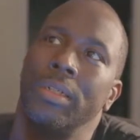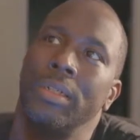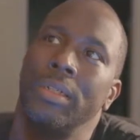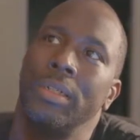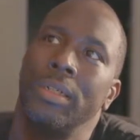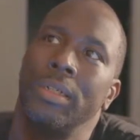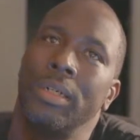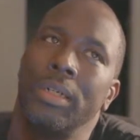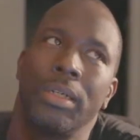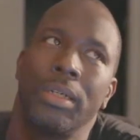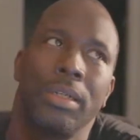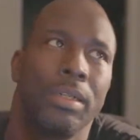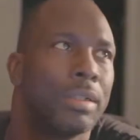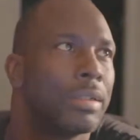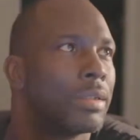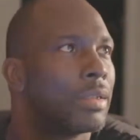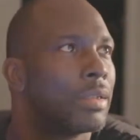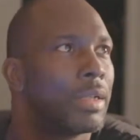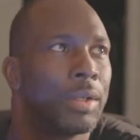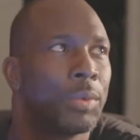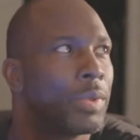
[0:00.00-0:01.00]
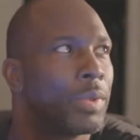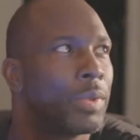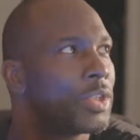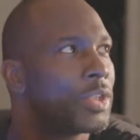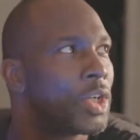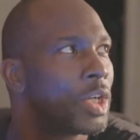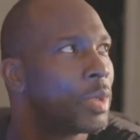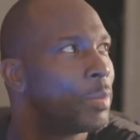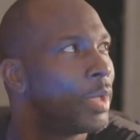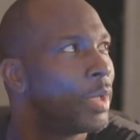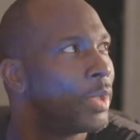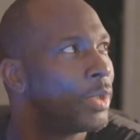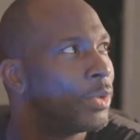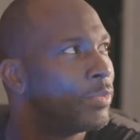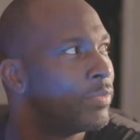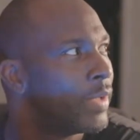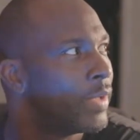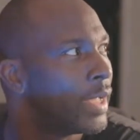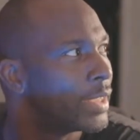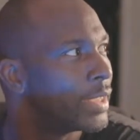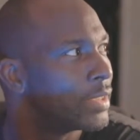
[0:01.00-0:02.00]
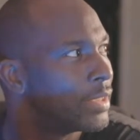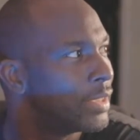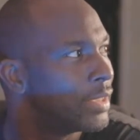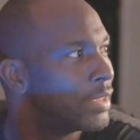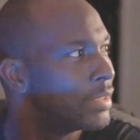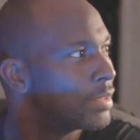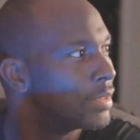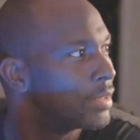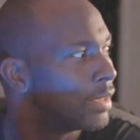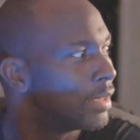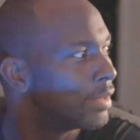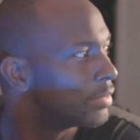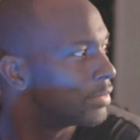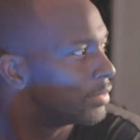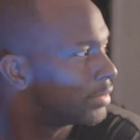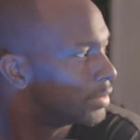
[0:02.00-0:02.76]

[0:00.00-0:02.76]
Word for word: I don't want to talk about no vaccine stuff.